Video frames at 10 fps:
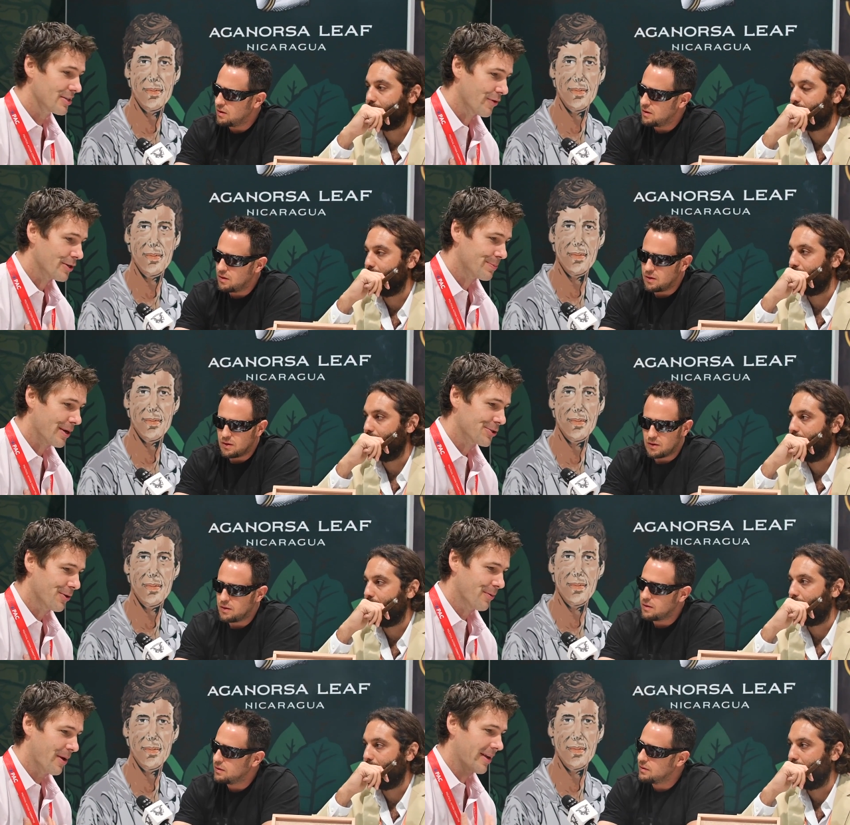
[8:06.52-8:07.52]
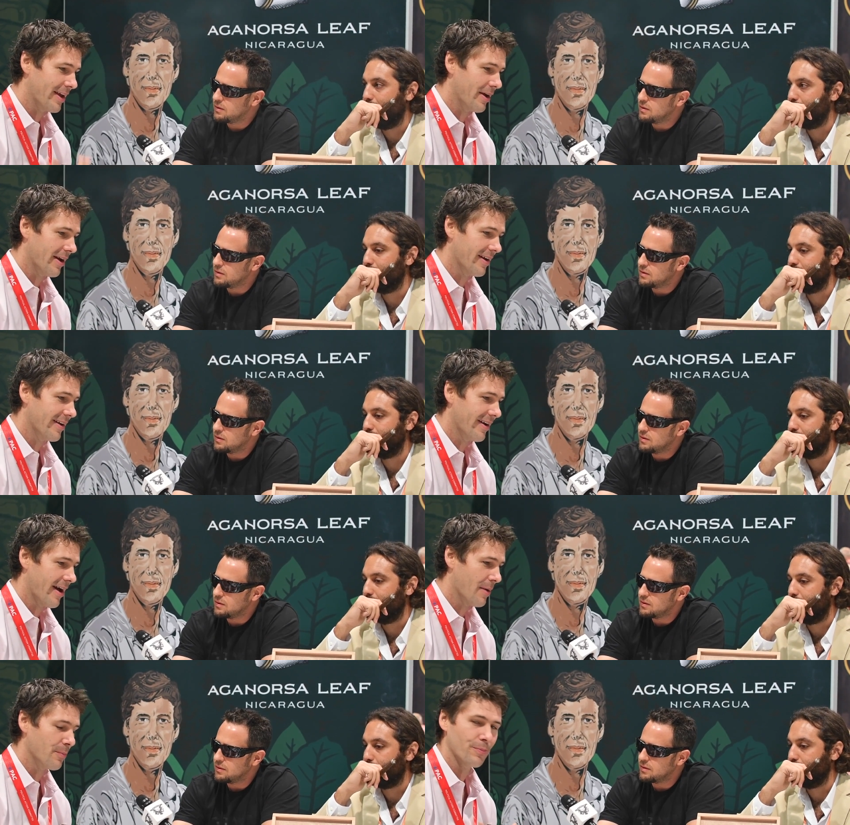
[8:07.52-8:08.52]
Speaker 1: is very special. Again, uh,
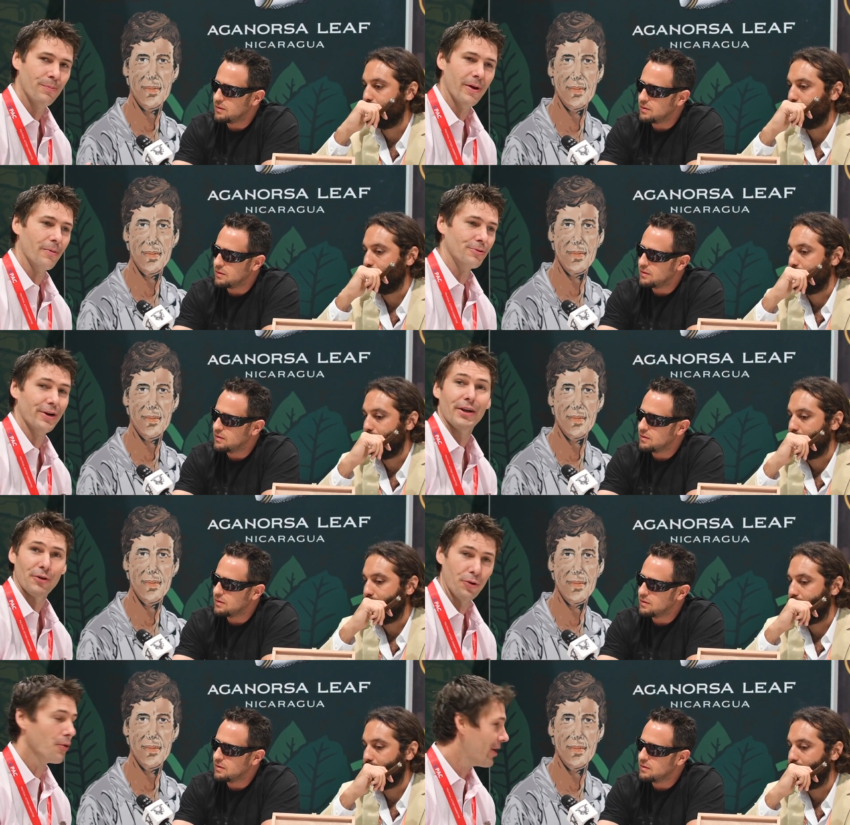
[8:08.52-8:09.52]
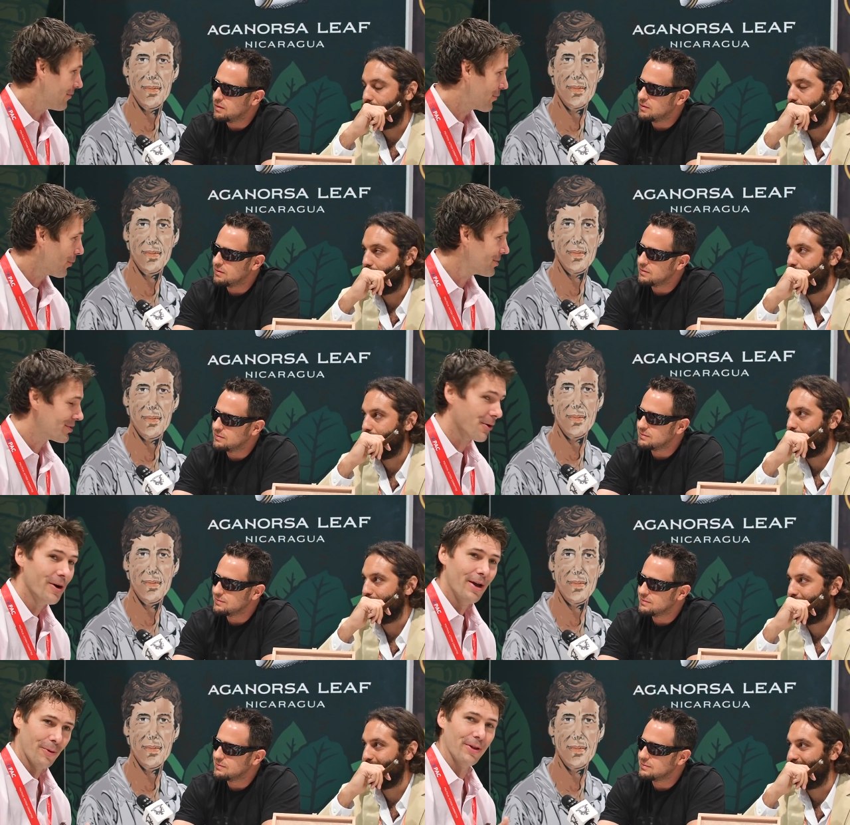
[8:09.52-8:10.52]
I'm you know drinking the Kool Aid, of course. So
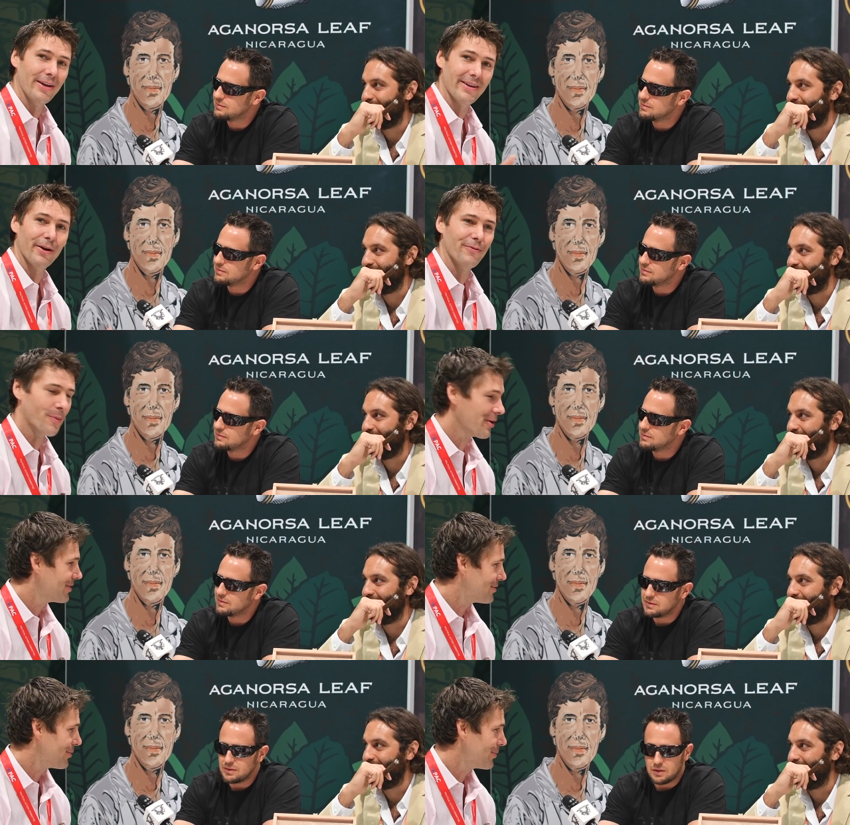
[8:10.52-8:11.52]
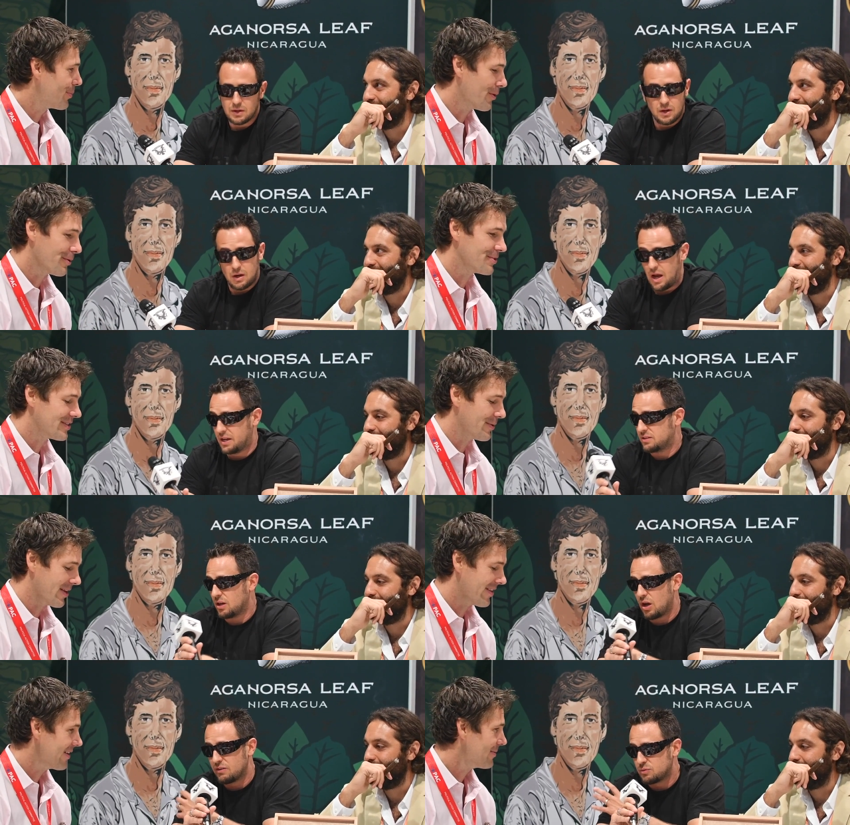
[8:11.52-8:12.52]
we'd like to hear from our consumer partners. I can
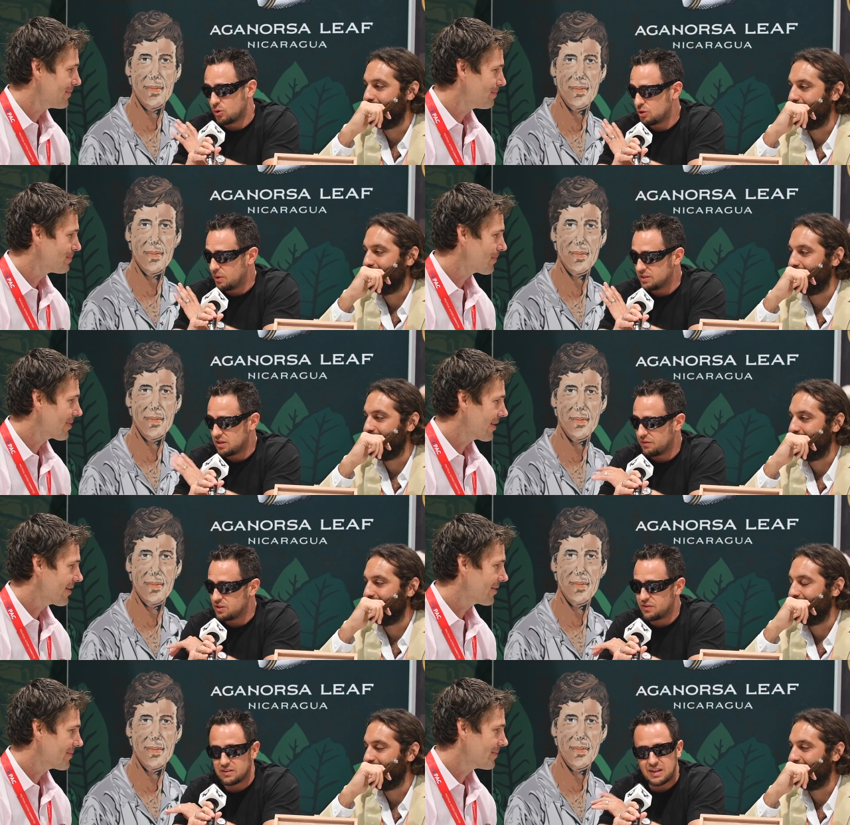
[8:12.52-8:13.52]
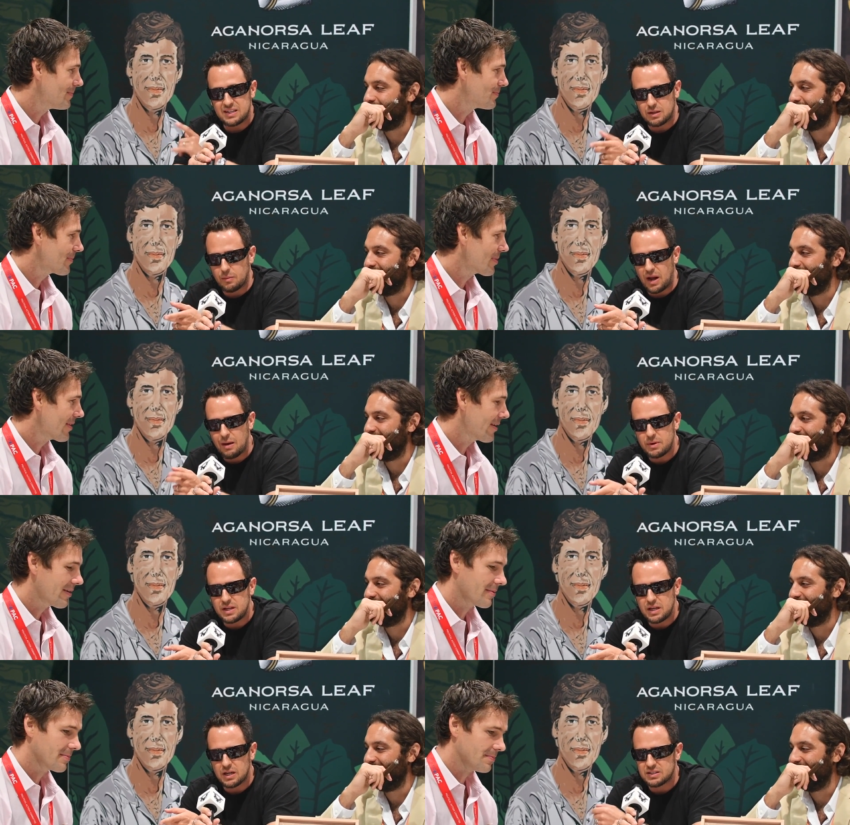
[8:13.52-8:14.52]
tell you, i
Speaker 2: smoked it myself, and it's fantastic. But how
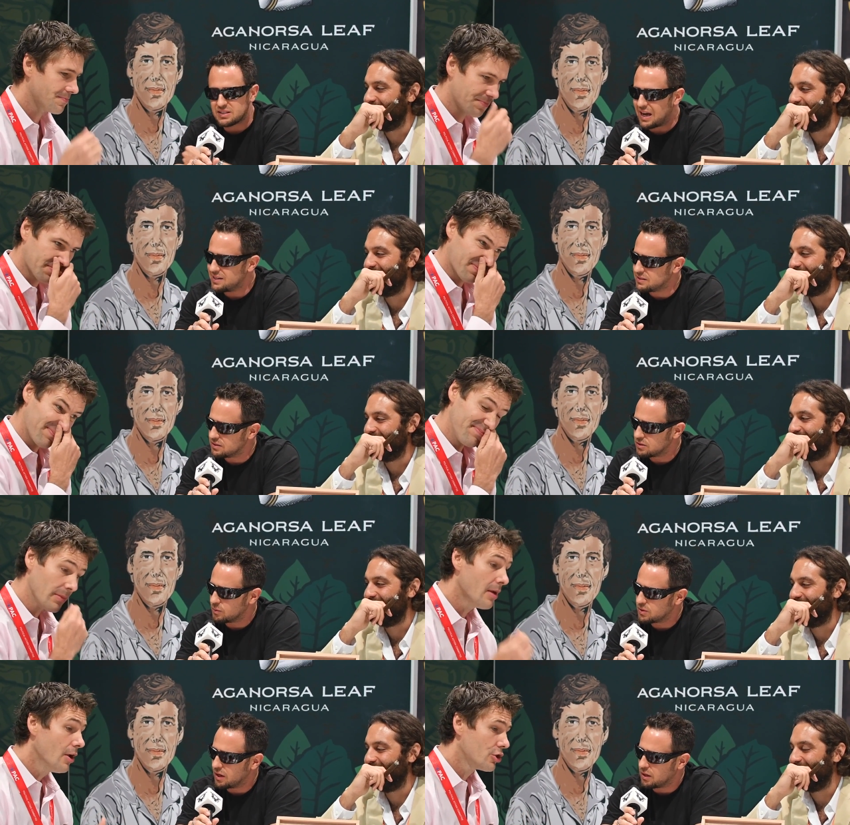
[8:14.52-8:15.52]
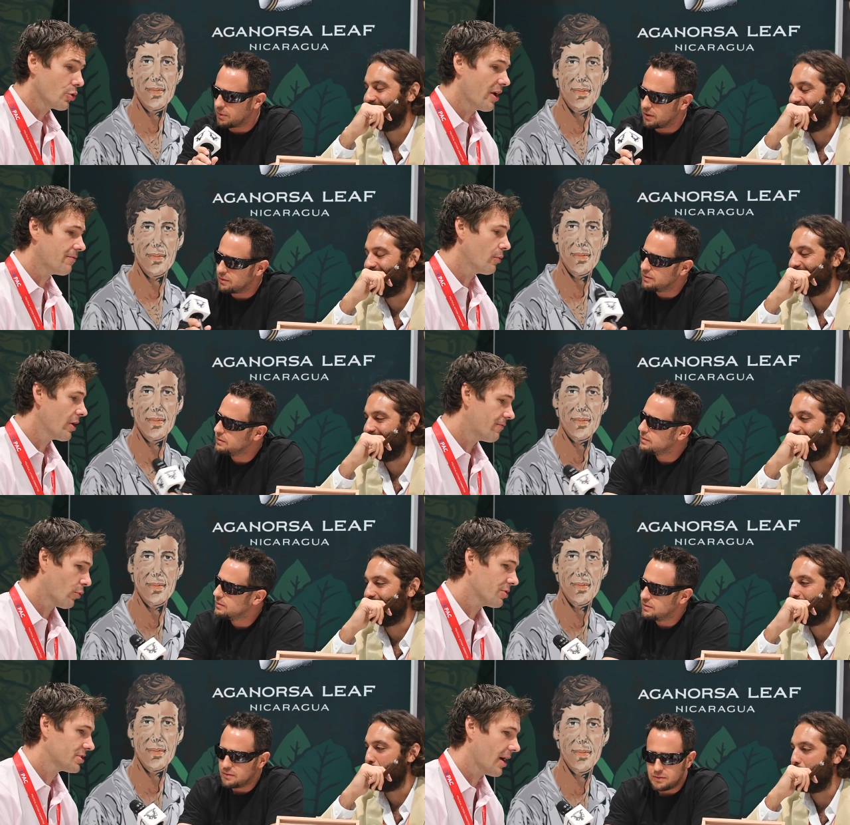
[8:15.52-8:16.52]
many uh, sizes are we talking so about? We have
Speaker 1: we have
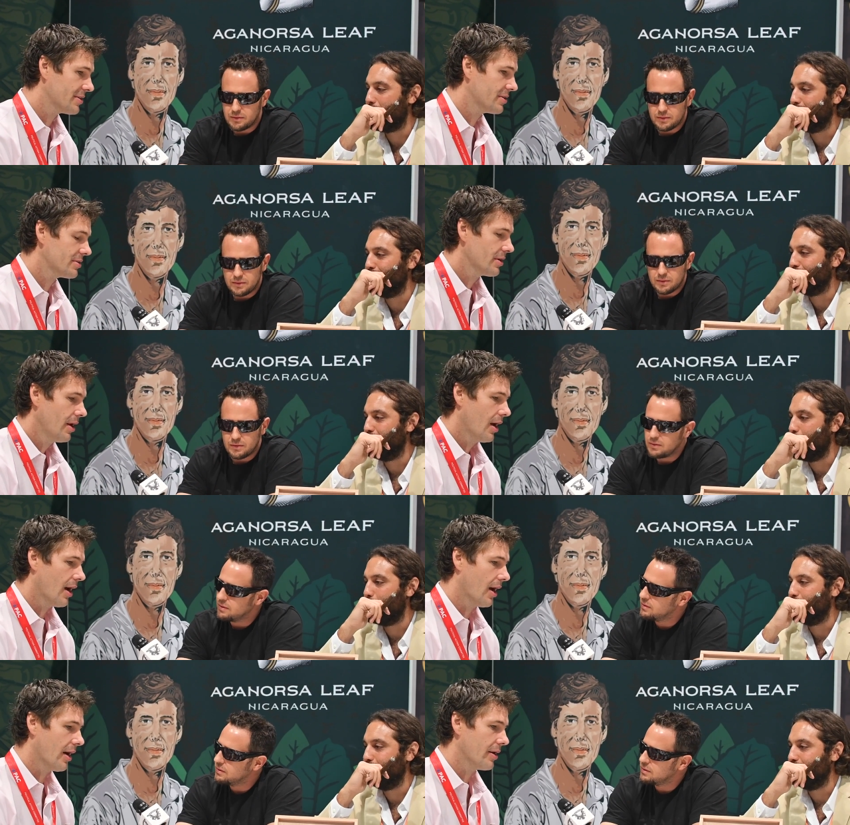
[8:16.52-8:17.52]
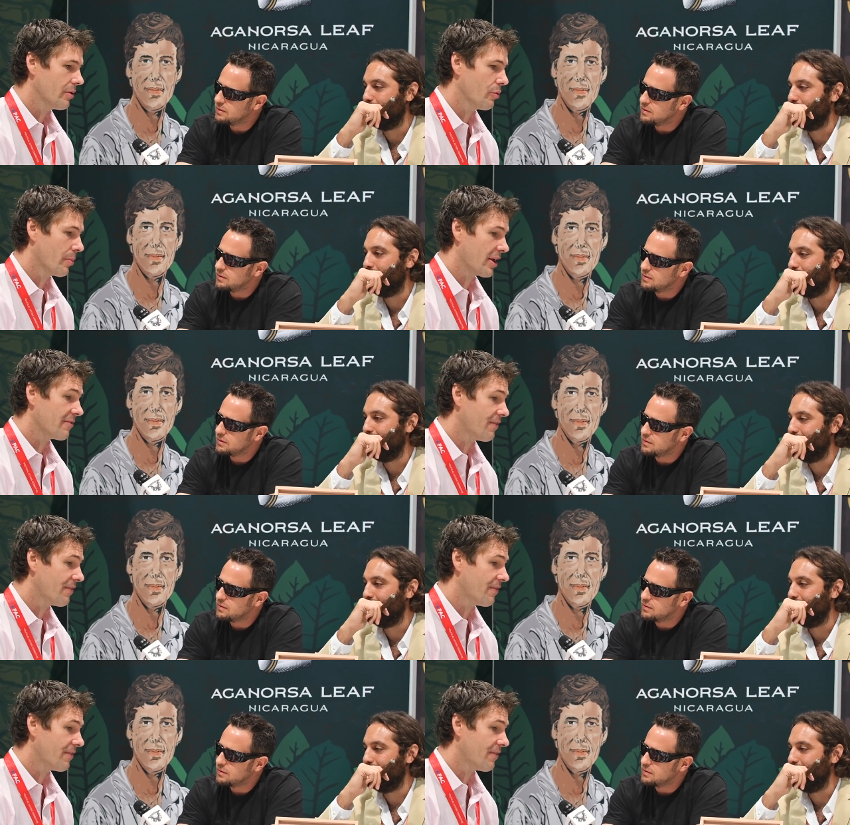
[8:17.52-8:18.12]
four sizes. Uh, we're making